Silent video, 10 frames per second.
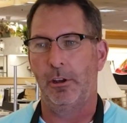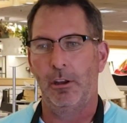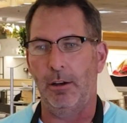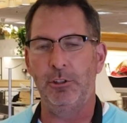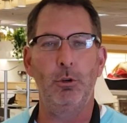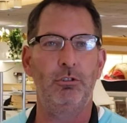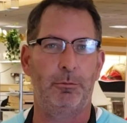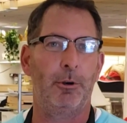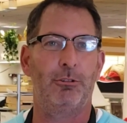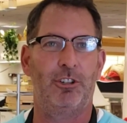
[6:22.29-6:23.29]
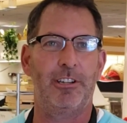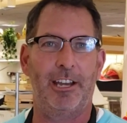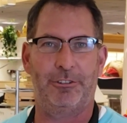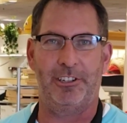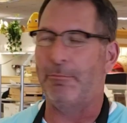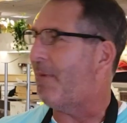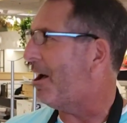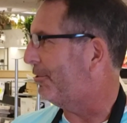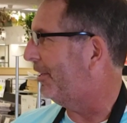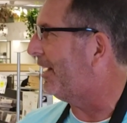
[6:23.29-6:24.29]
of used merchandise in the
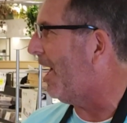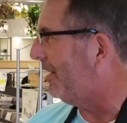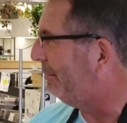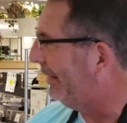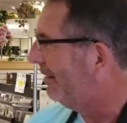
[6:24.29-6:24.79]
modern economy.